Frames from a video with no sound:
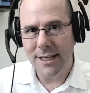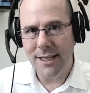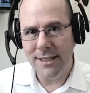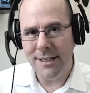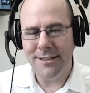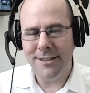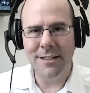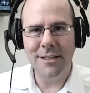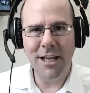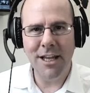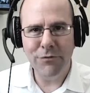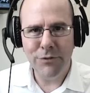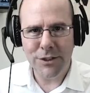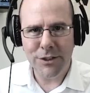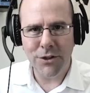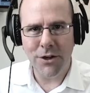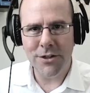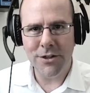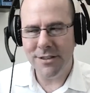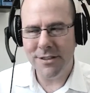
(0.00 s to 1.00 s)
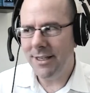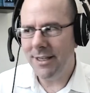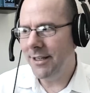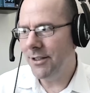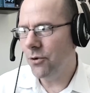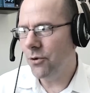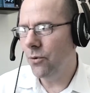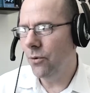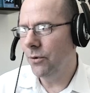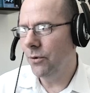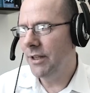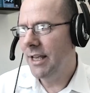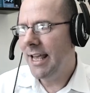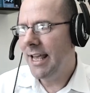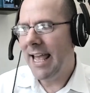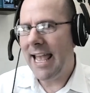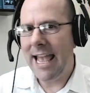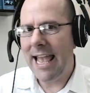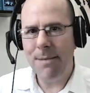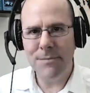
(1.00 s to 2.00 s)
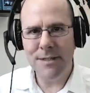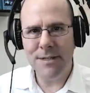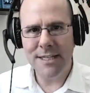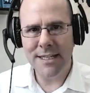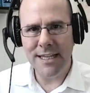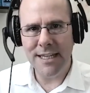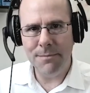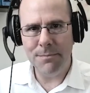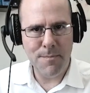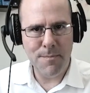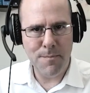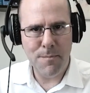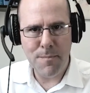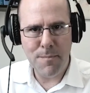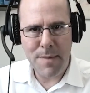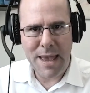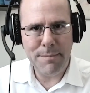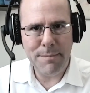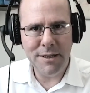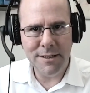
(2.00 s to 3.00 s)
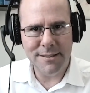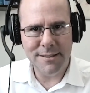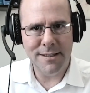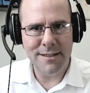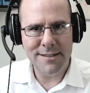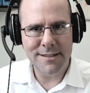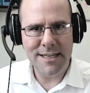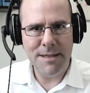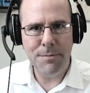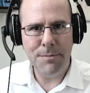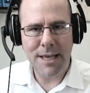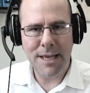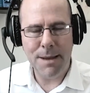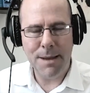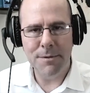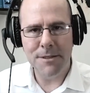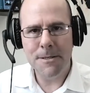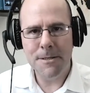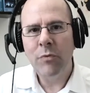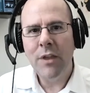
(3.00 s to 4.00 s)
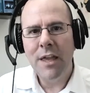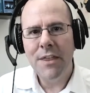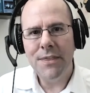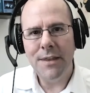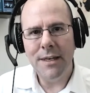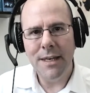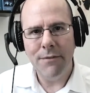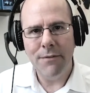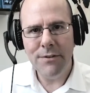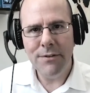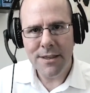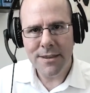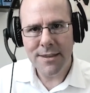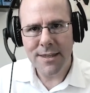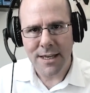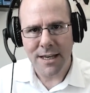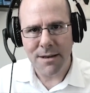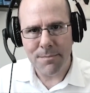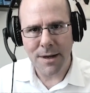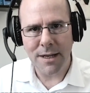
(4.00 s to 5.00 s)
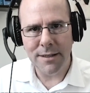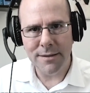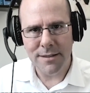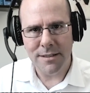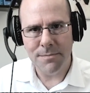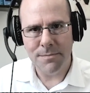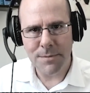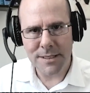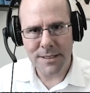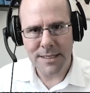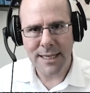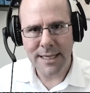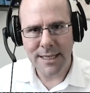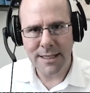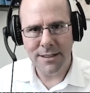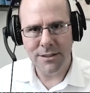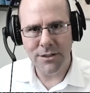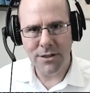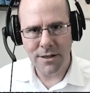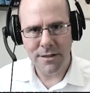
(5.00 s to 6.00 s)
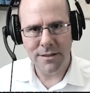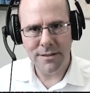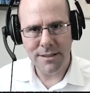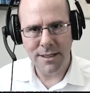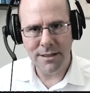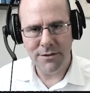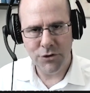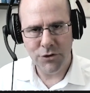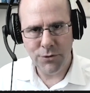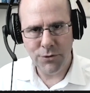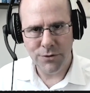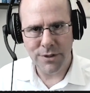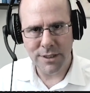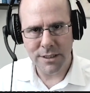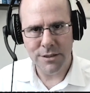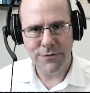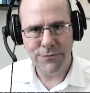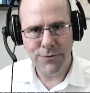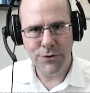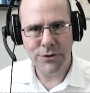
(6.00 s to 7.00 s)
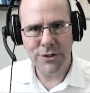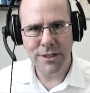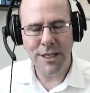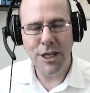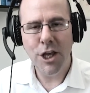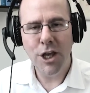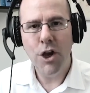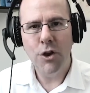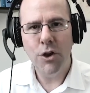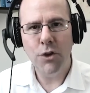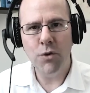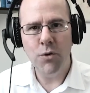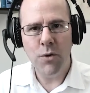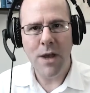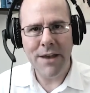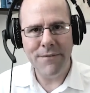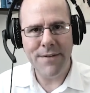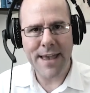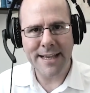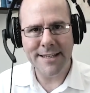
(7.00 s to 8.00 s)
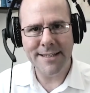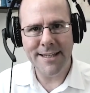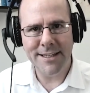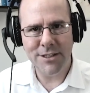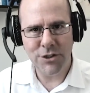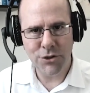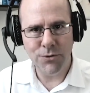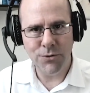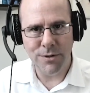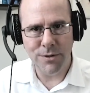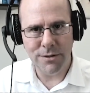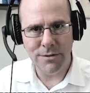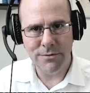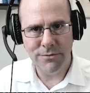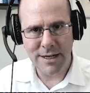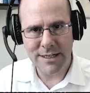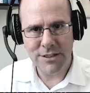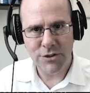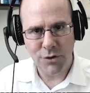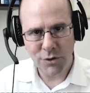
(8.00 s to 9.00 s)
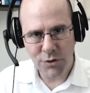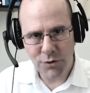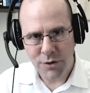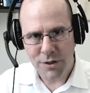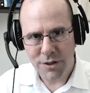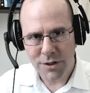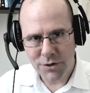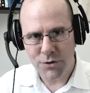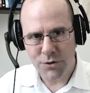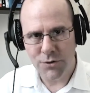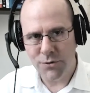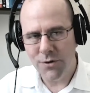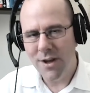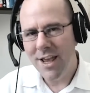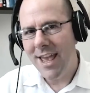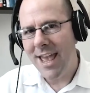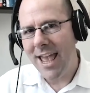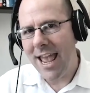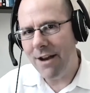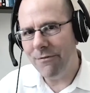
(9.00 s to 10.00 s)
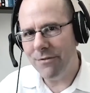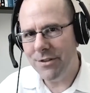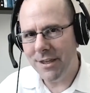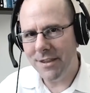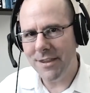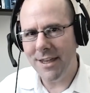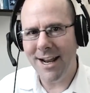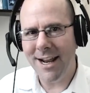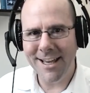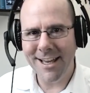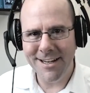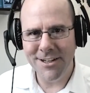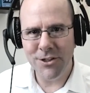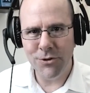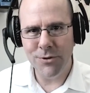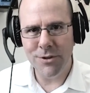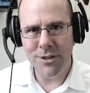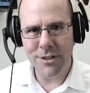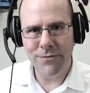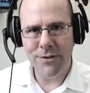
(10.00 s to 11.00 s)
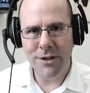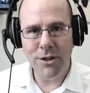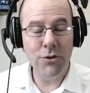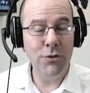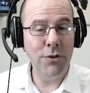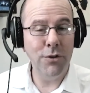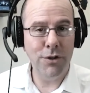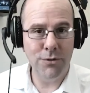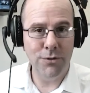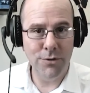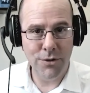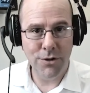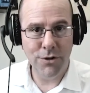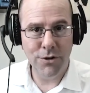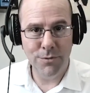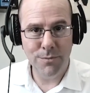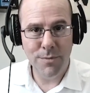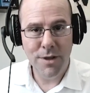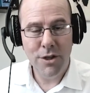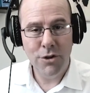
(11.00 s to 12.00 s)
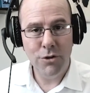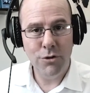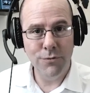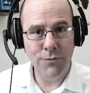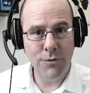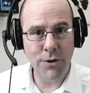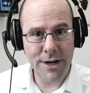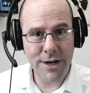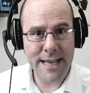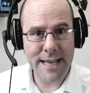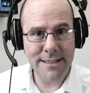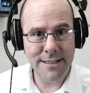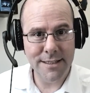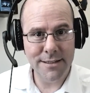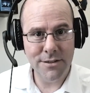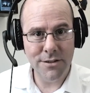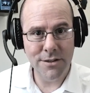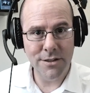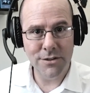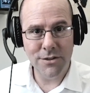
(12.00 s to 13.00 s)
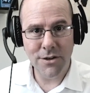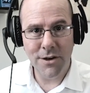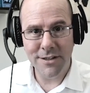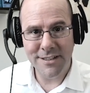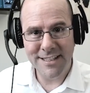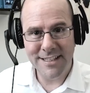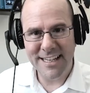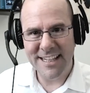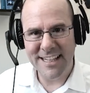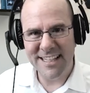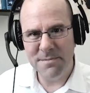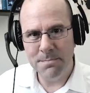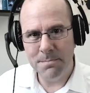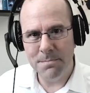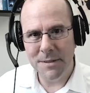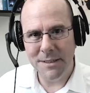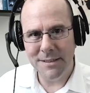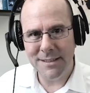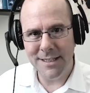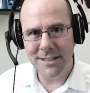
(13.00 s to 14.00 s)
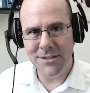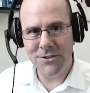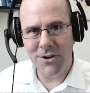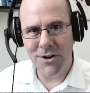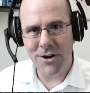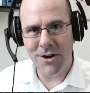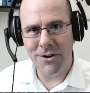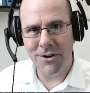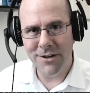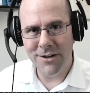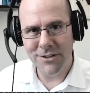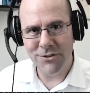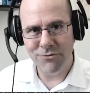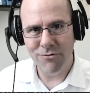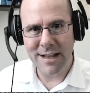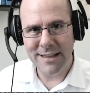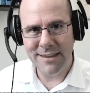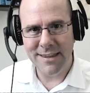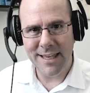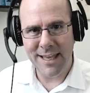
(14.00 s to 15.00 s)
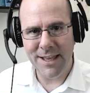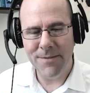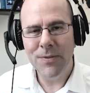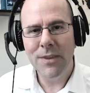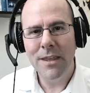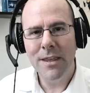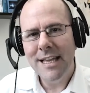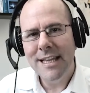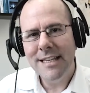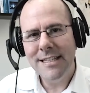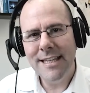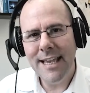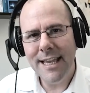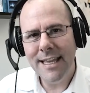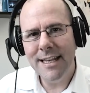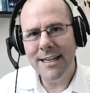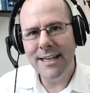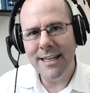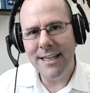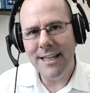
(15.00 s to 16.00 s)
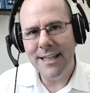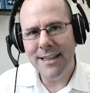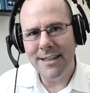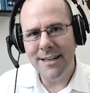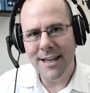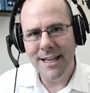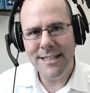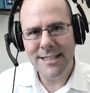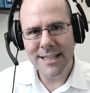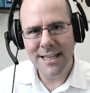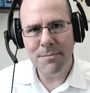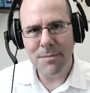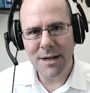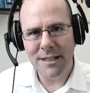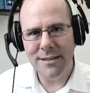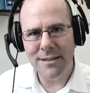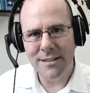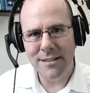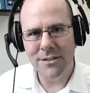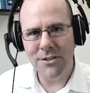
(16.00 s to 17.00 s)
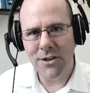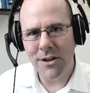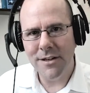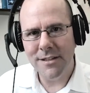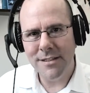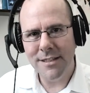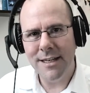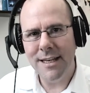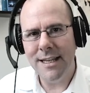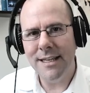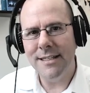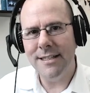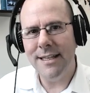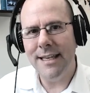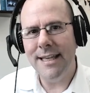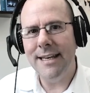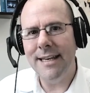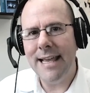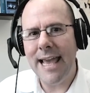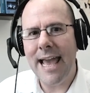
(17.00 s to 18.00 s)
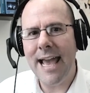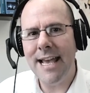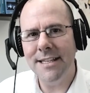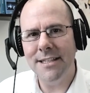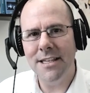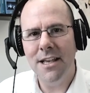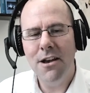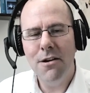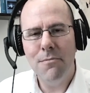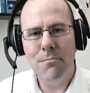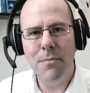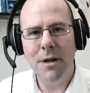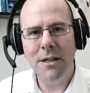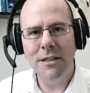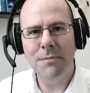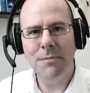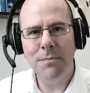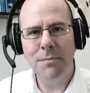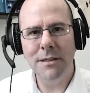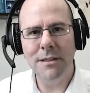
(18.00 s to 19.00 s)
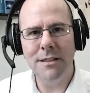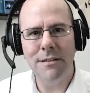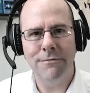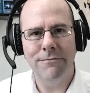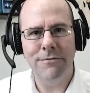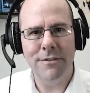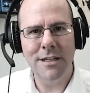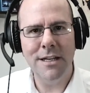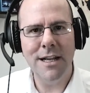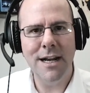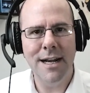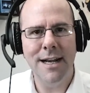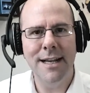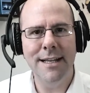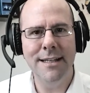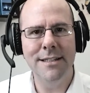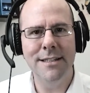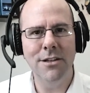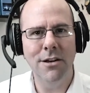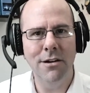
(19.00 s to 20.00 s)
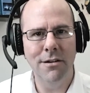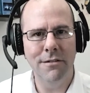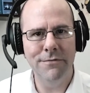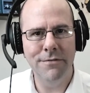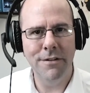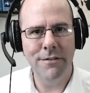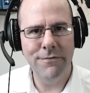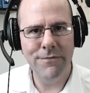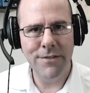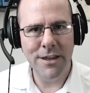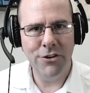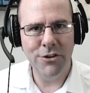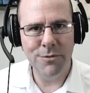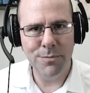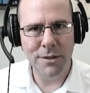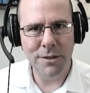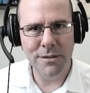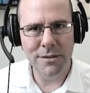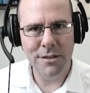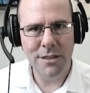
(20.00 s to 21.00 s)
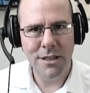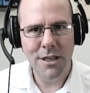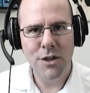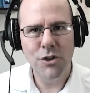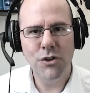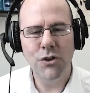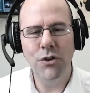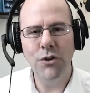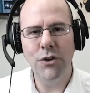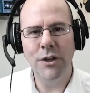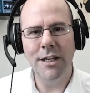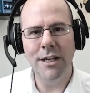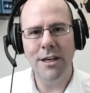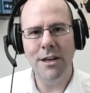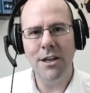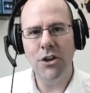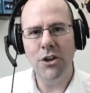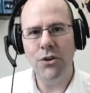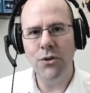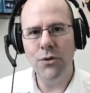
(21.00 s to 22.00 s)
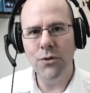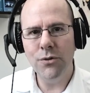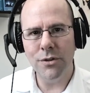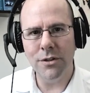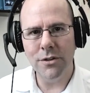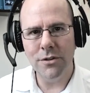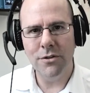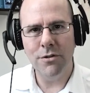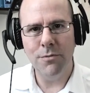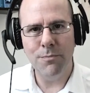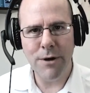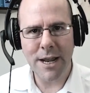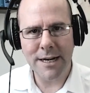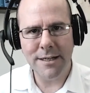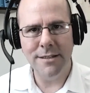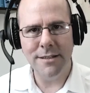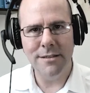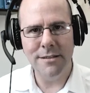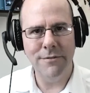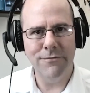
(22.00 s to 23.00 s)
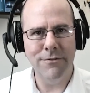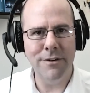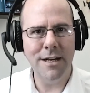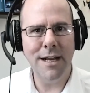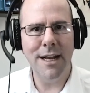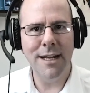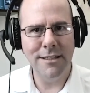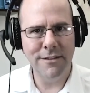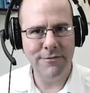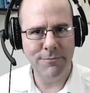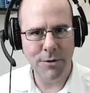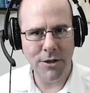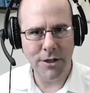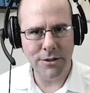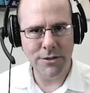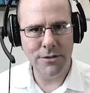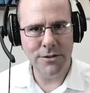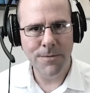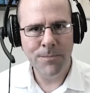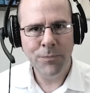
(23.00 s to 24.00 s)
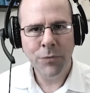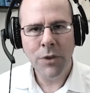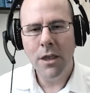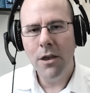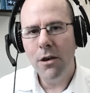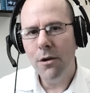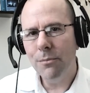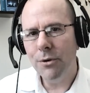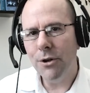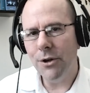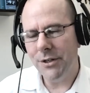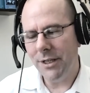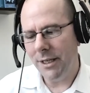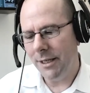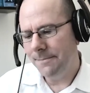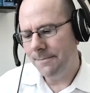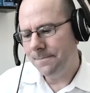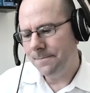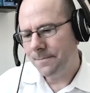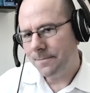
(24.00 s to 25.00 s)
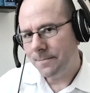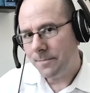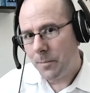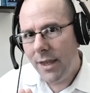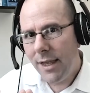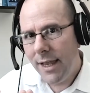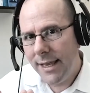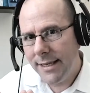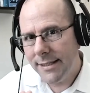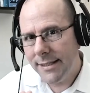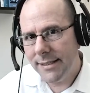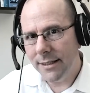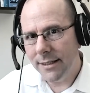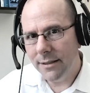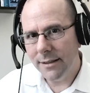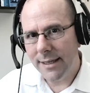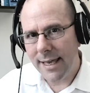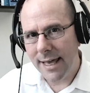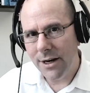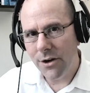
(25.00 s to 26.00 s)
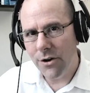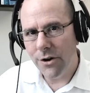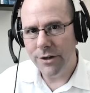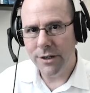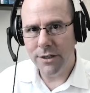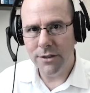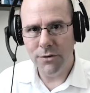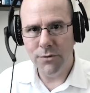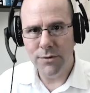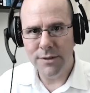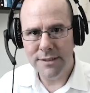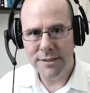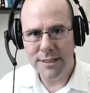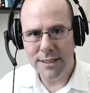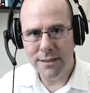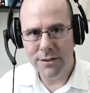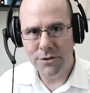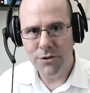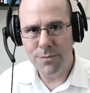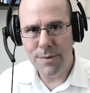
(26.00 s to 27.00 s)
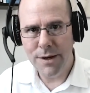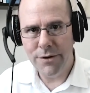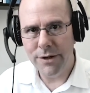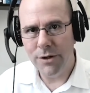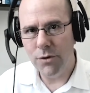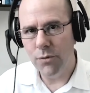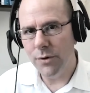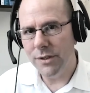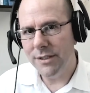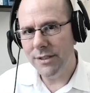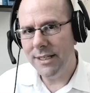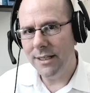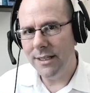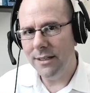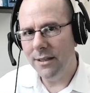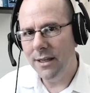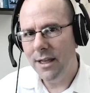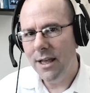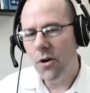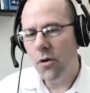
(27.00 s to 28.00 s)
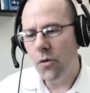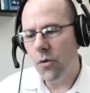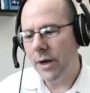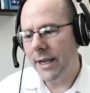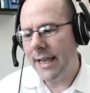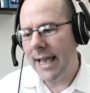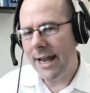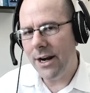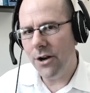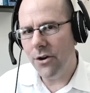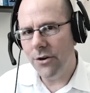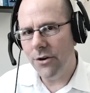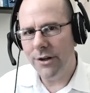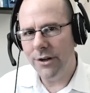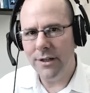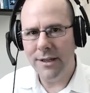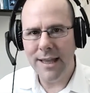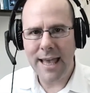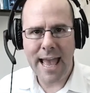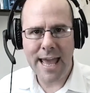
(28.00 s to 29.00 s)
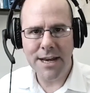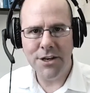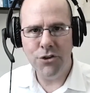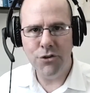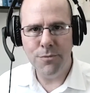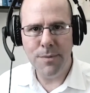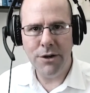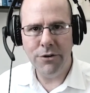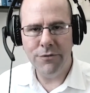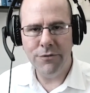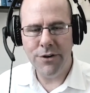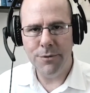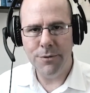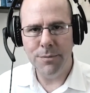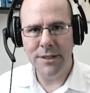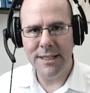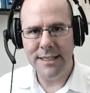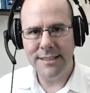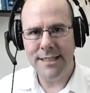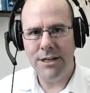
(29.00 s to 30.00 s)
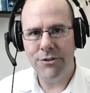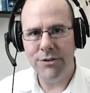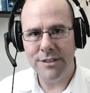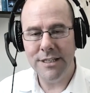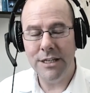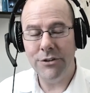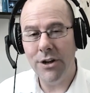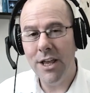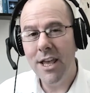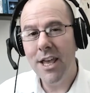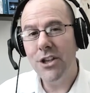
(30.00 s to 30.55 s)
It's a lovely data set. It's called mSleep. It's mammals' sleeping habits. The lovely thing about this particular data set, two things. Firstly, you have access to it, right? So you can do everything that I'm going to do in this video, you can do at home. You've got access to this data set. It's built into R. It's right there. Secondly, the nice thing about this data set is it has multiple different kinds of variables. So you can use it to practice different kinds of plots. Plotting a single categorical or a single numeric or a single or categorical and a numeric variable, etc., etc.